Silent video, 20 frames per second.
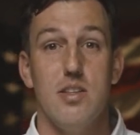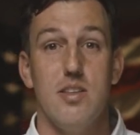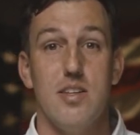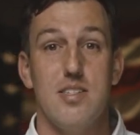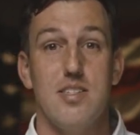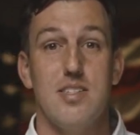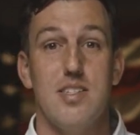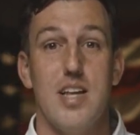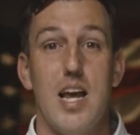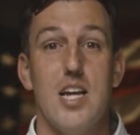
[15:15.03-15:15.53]
the
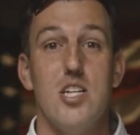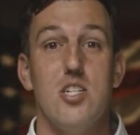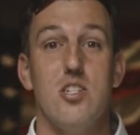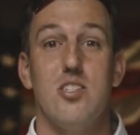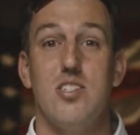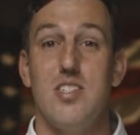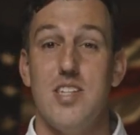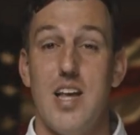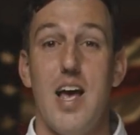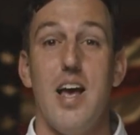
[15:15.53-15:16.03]
stage
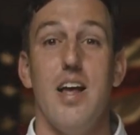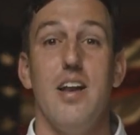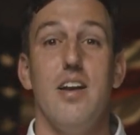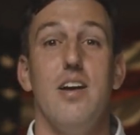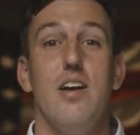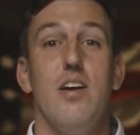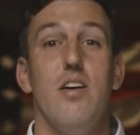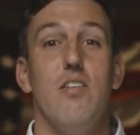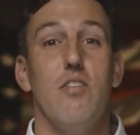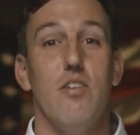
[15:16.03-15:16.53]
is
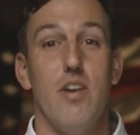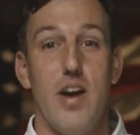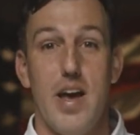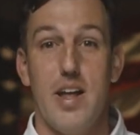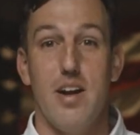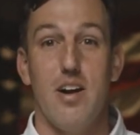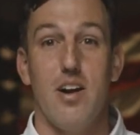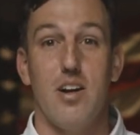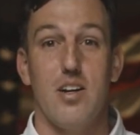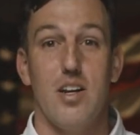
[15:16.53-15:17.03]
set for
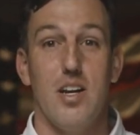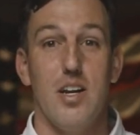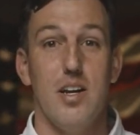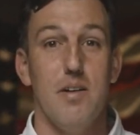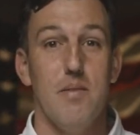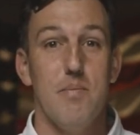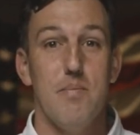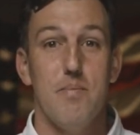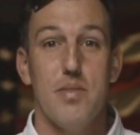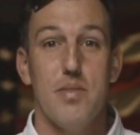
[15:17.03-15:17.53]
anarchy.